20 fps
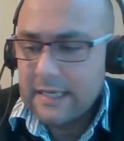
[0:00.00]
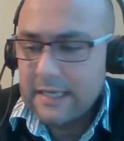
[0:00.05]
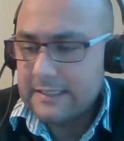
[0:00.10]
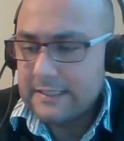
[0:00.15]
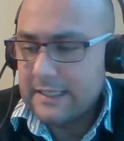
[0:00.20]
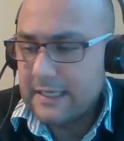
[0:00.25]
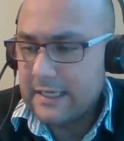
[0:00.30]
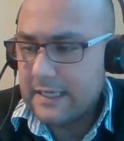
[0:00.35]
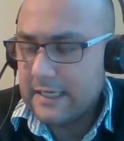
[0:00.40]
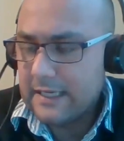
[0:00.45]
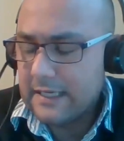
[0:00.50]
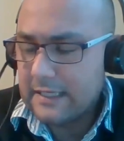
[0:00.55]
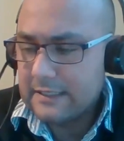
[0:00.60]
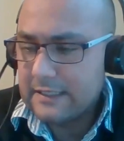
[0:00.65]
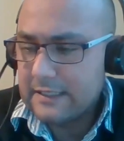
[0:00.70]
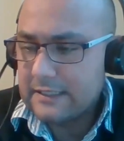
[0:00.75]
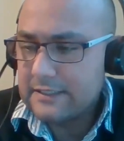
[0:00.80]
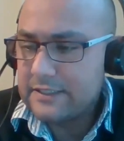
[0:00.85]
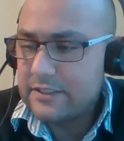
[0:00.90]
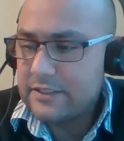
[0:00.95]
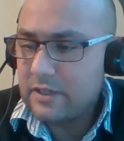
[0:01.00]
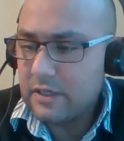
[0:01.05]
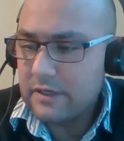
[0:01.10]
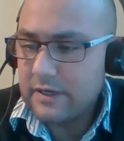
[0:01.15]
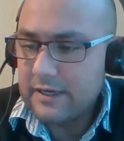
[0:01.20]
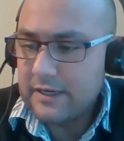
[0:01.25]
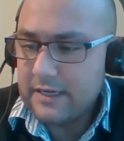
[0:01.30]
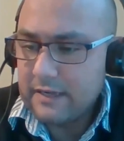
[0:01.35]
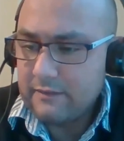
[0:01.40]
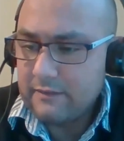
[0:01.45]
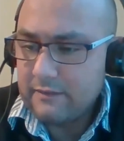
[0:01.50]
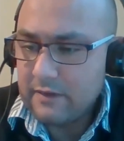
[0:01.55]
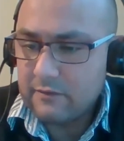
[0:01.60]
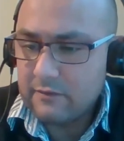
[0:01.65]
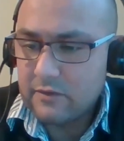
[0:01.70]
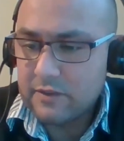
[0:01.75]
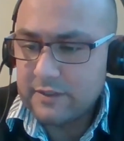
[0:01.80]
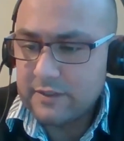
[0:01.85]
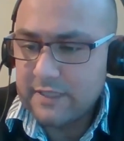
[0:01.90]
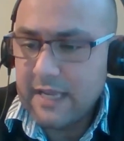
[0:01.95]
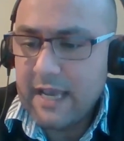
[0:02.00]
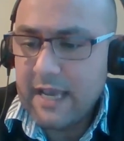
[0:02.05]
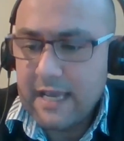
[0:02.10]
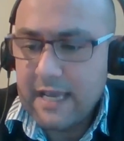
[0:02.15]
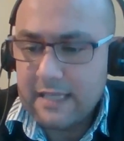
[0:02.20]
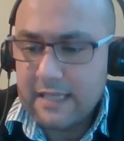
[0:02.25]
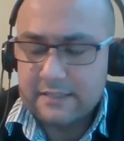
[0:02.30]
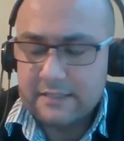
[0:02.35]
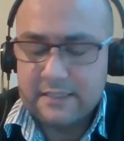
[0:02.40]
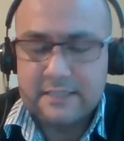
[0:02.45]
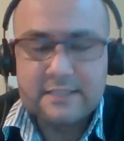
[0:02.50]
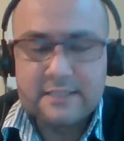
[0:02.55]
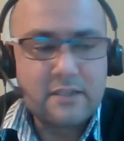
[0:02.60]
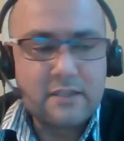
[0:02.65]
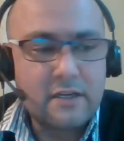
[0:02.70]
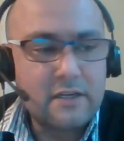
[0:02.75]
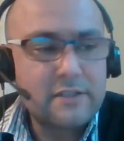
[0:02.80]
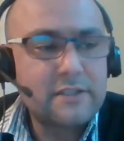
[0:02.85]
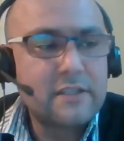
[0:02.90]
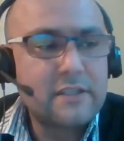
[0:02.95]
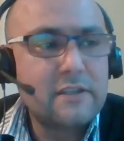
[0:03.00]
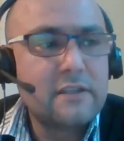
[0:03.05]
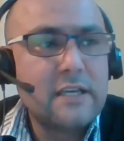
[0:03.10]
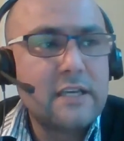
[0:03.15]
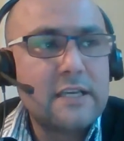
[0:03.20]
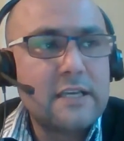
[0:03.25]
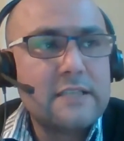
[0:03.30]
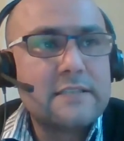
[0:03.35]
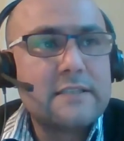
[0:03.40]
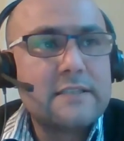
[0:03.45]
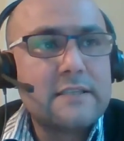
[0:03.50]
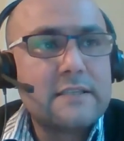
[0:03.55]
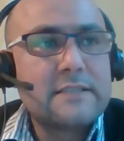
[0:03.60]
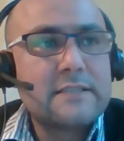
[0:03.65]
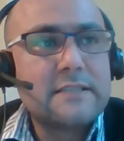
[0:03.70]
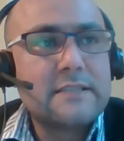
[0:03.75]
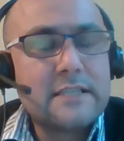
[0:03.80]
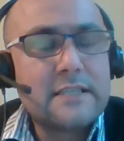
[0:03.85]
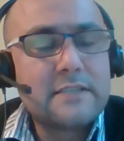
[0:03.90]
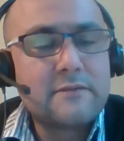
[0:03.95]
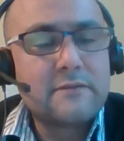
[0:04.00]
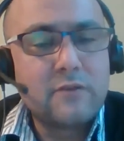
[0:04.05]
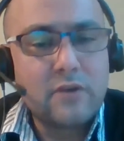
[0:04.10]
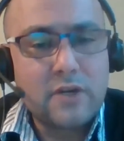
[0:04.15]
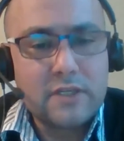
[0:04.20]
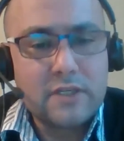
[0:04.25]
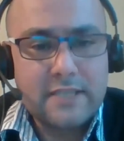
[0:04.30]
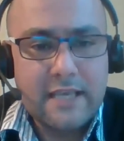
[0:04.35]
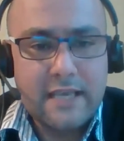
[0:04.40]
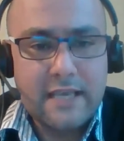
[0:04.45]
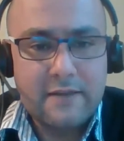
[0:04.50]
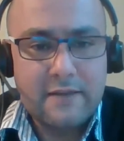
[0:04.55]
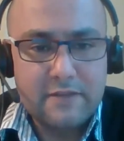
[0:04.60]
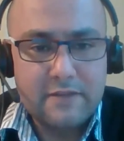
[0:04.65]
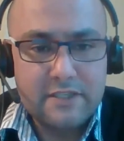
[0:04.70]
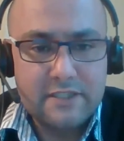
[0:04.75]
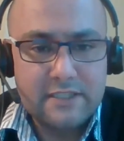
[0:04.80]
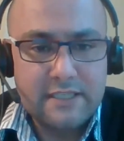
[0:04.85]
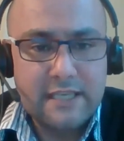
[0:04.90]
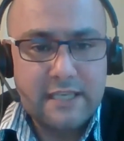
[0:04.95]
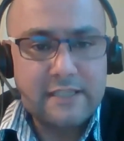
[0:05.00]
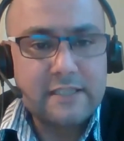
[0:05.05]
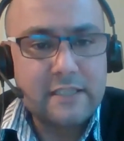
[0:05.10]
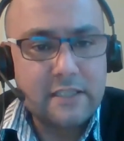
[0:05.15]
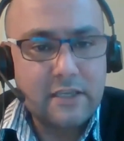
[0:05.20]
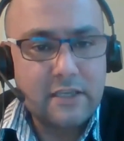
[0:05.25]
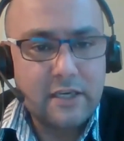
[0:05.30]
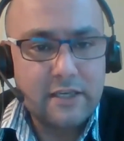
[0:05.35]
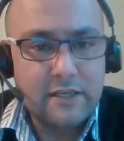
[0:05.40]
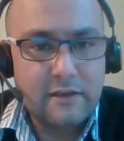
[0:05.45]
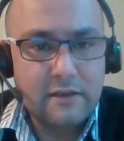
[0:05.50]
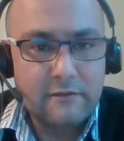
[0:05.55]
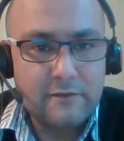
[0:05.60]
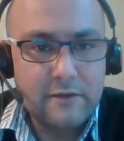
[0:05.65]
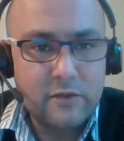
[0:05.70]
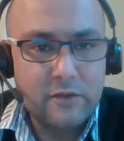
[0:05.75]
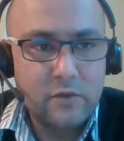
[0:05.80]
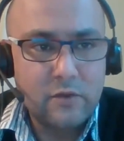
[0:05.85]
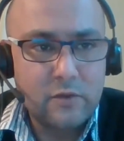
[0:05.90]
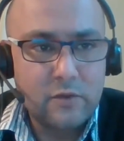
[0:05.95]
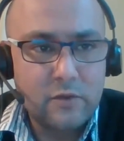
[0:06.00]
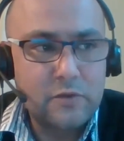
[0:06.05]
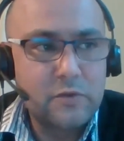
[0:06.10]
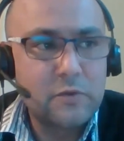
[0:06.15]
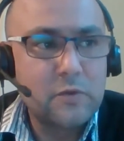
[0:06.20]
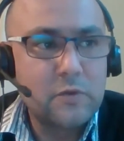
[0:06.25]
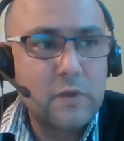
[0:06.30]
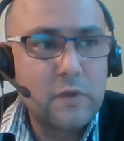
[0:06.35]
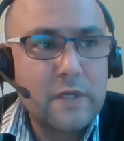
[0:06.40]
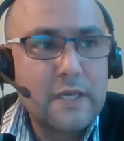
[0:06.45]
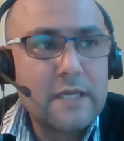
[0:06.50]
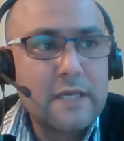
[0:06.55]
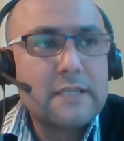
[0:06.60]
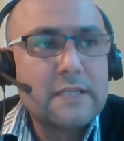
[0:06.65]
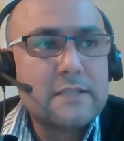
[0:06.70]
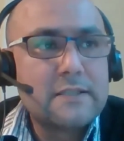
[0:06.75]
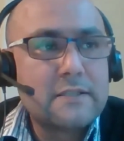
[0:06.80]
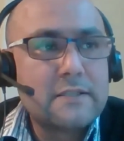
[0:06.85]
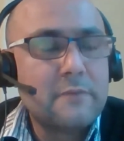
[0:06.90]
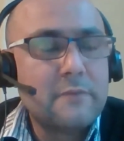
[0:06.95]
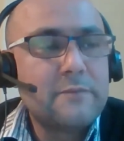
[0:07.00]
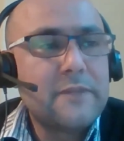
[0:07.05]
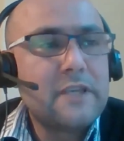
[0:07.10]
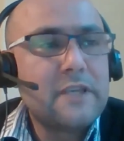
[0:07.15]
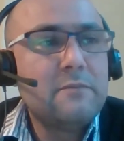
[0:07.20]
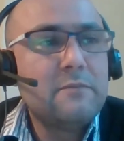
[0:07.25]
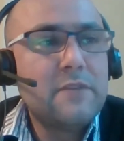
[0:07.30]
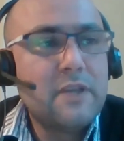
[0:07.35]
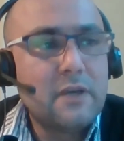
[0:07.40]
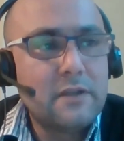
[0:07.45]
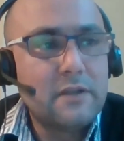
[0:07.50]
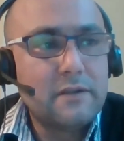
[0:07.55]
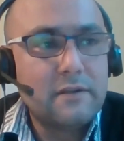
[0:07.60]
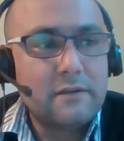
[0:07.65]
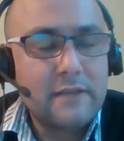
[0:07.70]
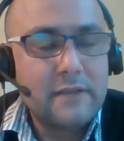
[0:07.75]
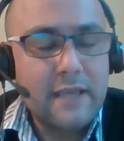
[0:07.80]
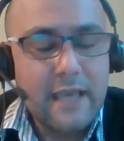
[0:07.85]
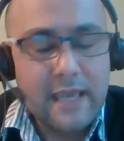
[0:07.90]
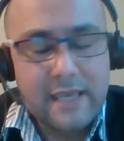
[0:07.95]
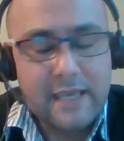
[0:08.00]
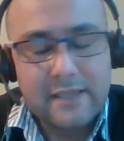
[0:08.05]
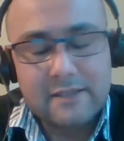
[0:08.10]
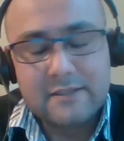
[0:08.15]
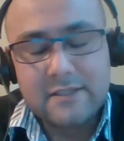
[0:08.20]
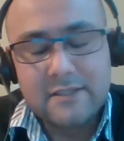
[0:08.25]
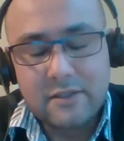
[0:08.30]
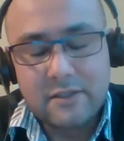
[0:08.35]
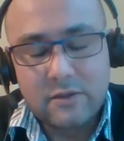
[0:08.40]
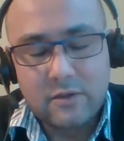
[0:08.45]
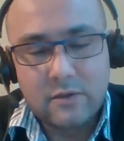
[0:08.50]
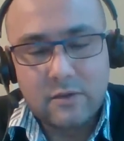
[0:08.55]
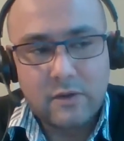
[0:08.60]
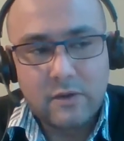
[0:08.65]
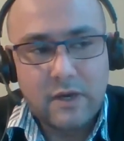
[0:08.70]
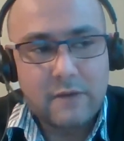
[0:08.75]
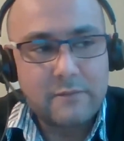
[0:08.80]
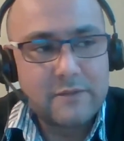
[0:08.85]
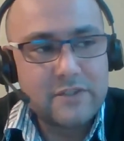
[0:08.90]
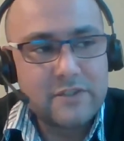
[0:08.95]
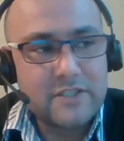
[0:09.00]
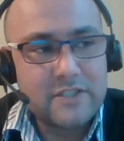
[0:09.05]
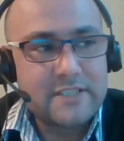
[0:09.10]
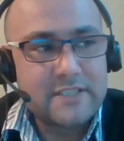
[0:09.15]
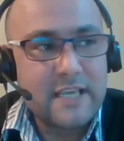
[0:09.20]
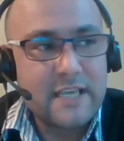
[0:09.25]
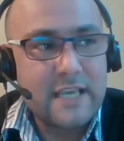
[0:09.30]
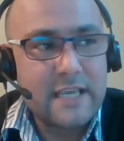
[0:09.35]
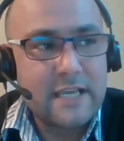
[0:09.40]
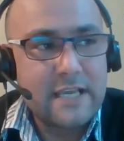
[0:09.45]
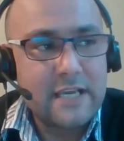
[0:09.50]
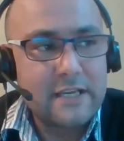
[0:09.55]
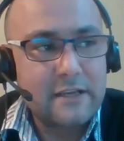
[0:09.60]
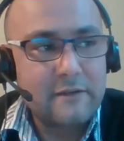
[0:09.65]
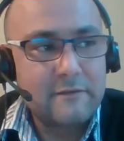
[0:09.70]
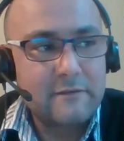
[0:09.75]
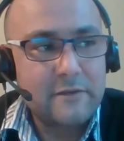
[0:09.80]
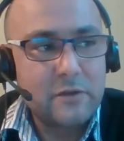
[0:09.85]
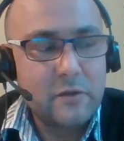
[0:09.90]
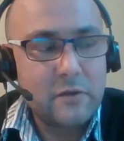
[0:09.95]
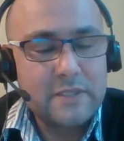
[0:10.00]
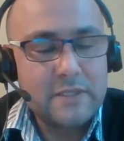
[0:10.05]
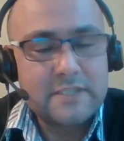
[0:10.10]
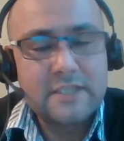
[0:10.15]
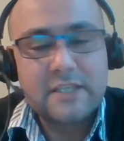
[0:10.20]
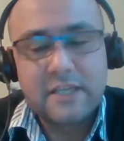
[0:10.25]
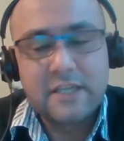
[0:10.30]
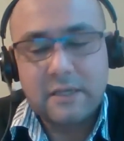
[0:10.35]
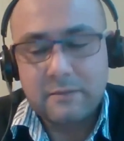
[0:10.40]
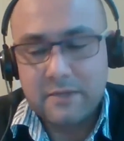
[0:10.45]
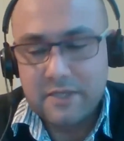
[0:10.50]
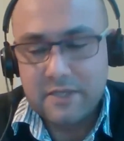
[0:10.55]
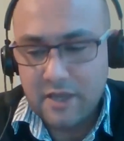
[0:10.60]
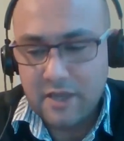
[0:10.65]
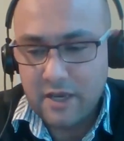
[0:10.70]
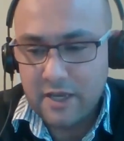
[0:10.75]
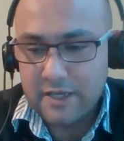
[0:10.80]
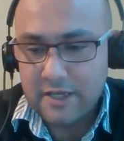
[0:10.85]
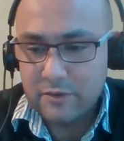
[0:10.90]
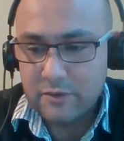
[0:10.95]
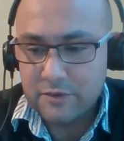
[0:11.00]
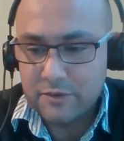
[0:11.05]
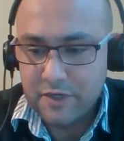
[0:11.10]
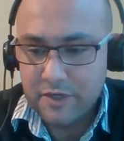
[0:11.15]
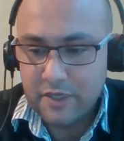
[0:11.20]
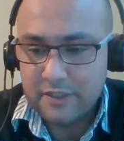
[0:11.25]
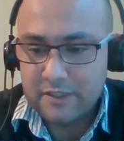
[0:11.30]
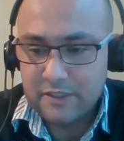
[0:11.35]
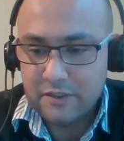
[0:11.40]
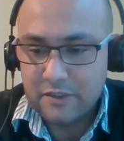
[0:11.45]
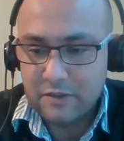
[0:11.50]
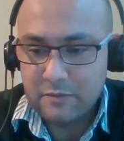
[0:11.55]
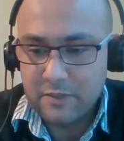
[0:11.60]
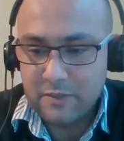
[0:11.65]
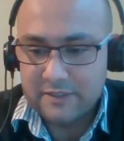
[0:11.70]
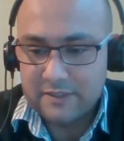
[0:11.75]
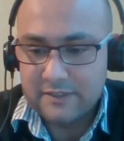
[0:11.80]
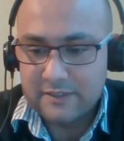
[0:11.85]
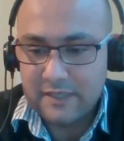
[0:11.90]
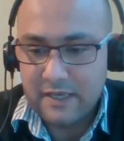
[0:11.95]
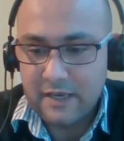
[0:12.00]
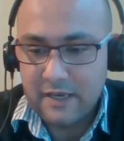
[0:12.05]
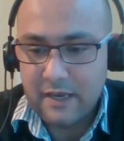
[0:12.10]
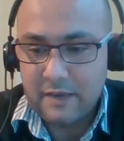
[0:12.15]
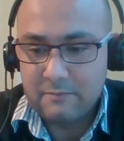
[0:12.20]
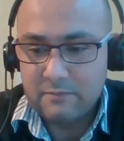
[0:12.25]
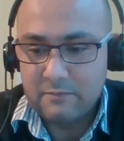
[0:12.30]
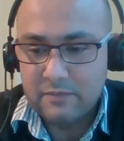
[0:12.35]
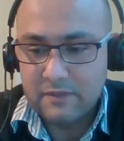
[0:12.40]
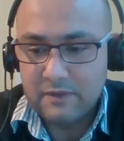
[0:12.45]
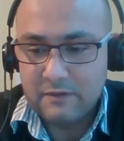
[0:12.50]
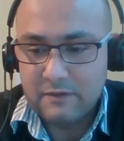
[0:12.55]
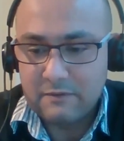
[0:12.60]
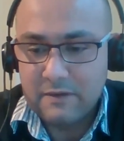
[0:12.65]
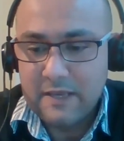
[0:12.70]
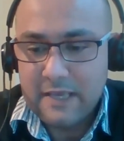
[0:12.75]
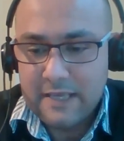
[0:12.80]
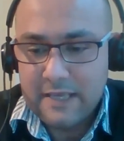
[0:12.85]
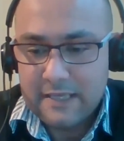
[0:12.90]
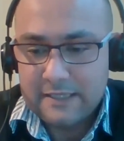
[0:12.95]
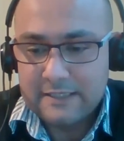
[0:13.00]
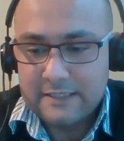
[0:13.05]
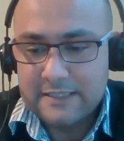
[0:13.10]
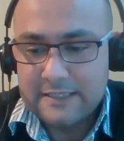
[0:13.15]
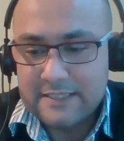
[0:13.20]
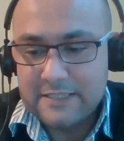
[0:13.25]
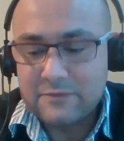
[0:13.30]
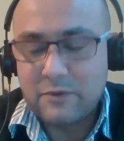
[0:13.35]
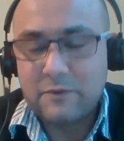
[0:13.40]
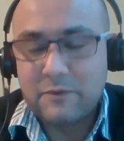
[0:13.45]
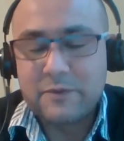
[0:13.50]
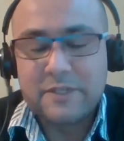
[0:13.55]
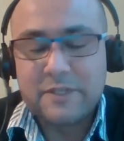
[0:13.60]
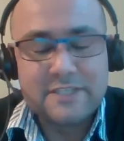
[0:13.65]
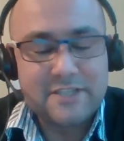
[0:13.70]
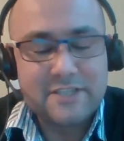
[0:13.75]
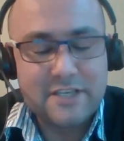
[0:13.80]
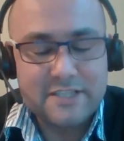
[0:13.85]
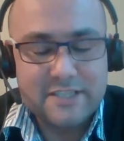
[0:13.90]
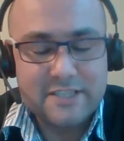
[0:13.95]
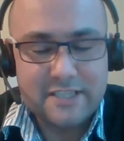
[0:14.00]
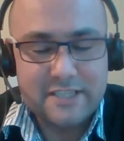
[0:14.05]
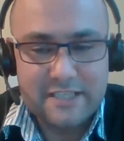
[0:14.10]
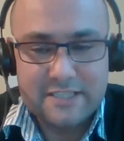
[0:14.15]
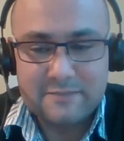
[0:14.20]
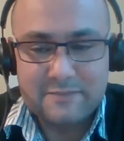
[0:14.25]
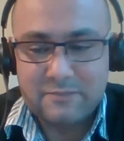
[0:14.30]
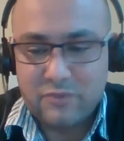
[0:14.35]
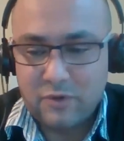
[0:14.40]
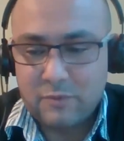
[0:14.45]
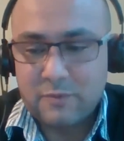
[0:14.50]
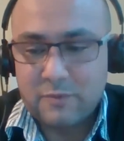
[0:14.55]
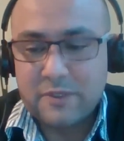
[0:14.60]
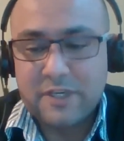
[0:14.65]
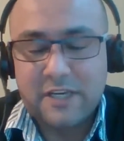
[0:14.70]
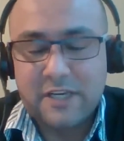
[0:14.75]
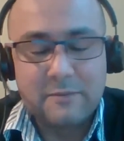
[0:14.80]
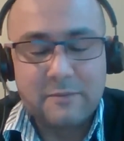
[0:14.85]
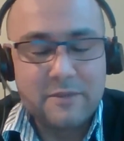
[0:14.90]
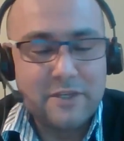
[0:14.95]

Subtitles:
The TRL level for that, the starting is 6 for us, and we're getting kind of to something beyond 8. I would just say kind of is it going to be 9 or not? But this is what we're discussing, is probably going to be